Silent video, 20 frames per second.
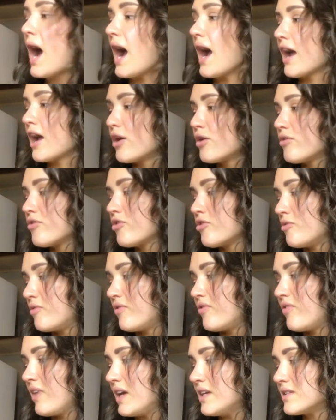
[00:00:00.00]
I go through
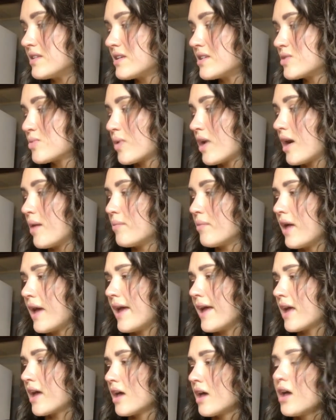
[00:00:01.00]
phases where I'm
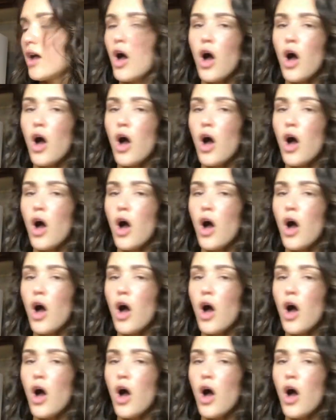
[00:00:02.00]
like,